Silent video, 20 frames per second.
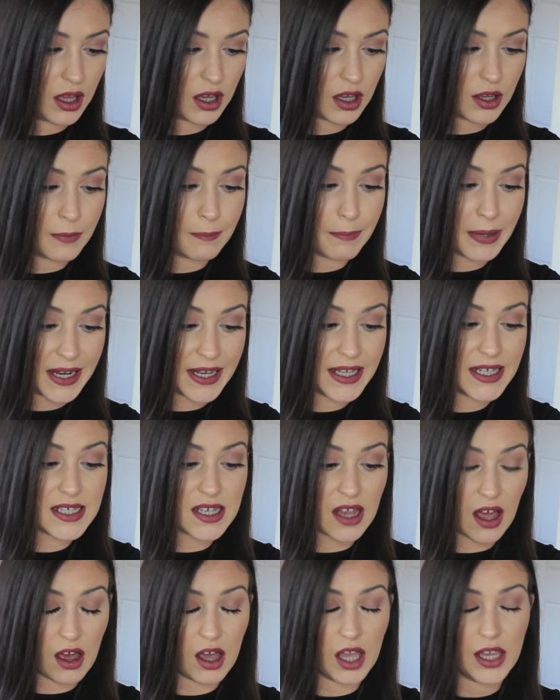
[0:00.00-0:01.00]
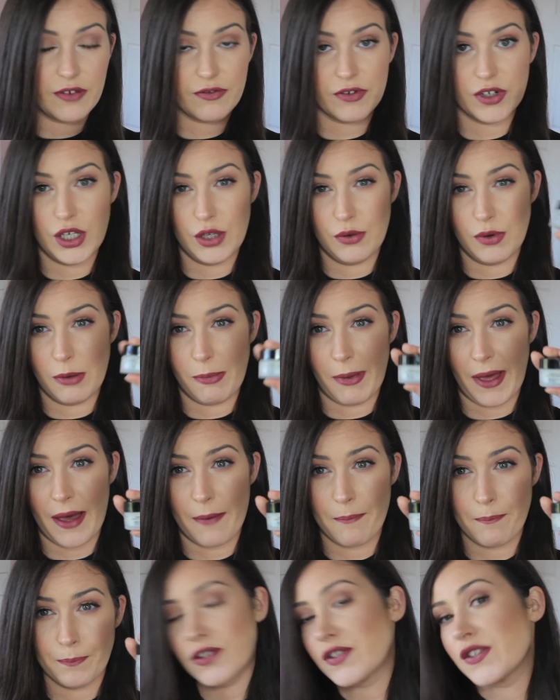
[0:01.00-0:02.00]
Complete Eye Renewal Balm.